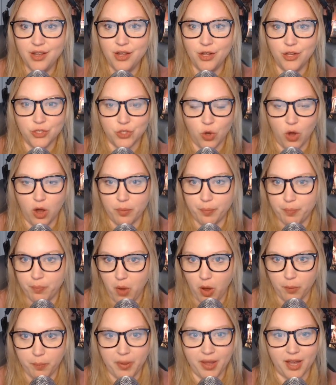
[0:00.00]
So
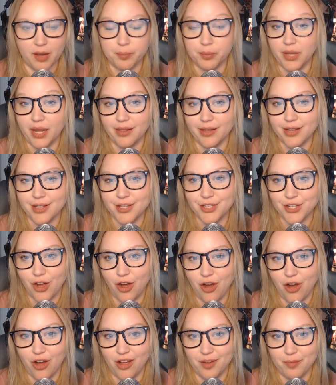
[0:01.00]
I'll pick a playlist
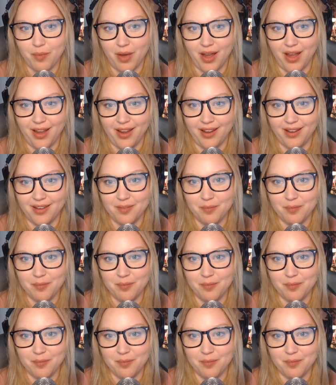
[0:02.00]
on my